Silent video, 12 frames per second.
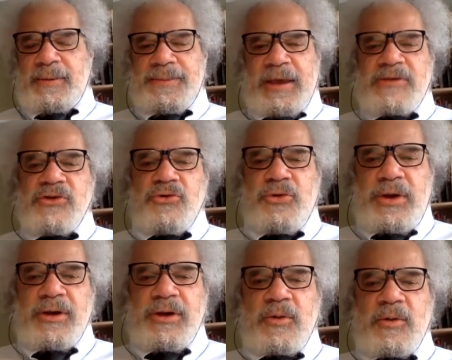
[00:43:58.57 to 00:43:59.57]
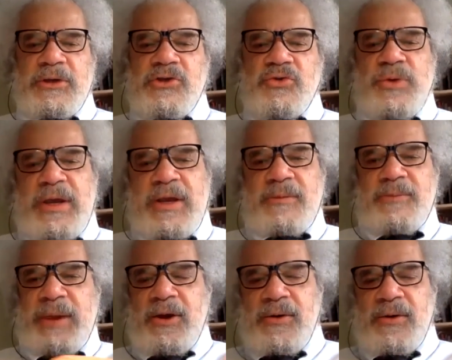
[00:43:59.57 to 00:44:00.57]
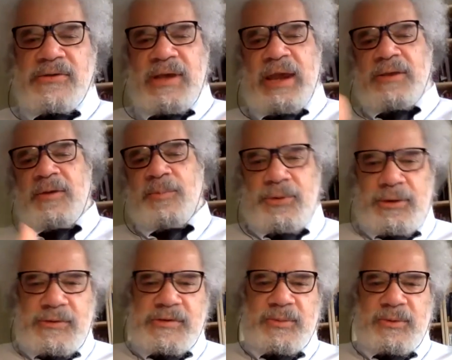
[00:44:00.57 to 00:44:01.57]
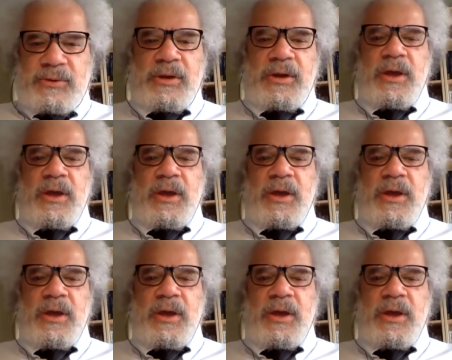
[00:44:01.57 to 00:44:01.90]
that's critical between parents and the principal?